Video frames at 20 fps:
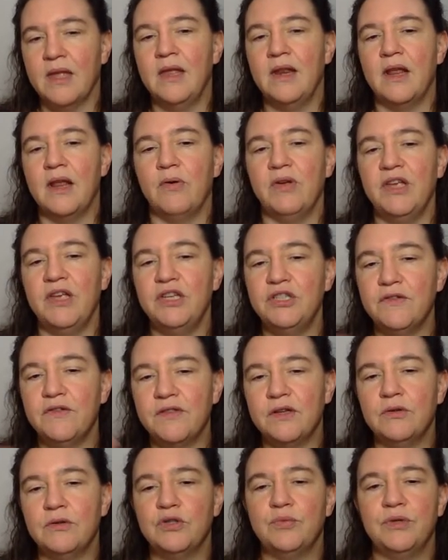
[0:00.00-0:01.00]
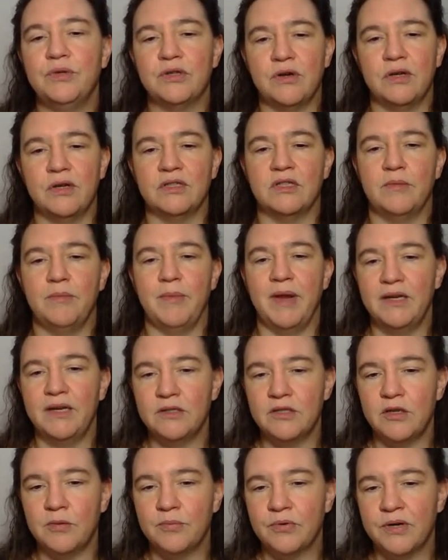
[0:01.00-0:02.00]
Now each of those will cost the matrix
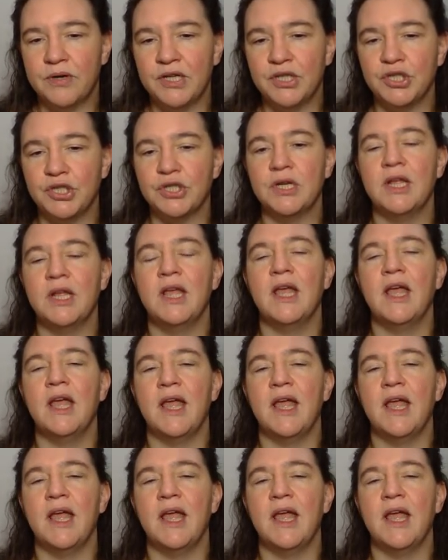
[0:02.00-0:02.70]
operation,